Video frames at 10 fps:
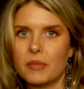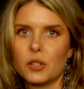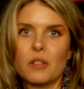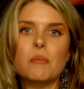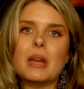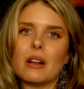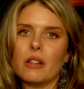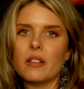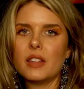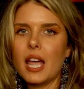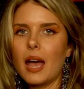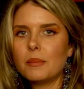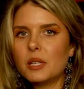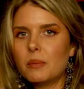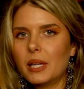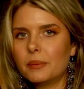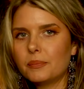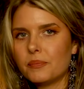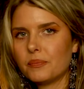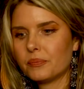sort of middle of the
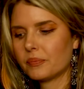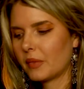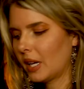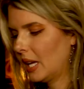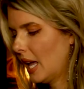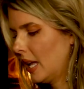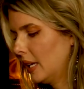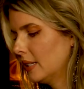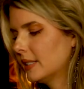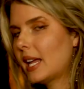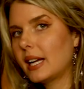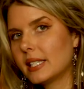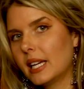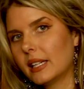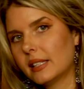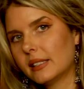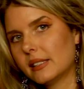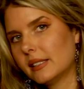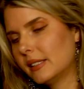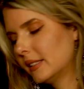abdomen. Again, stacked
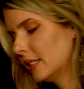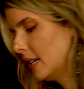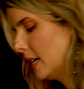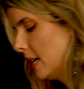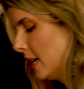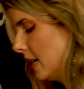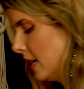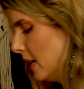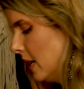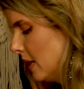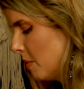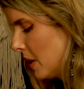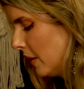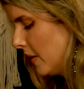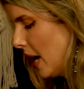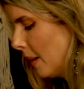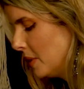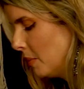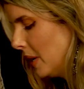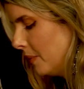hands in the middle of the
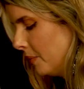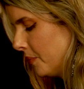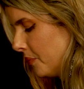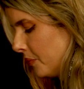abdomen.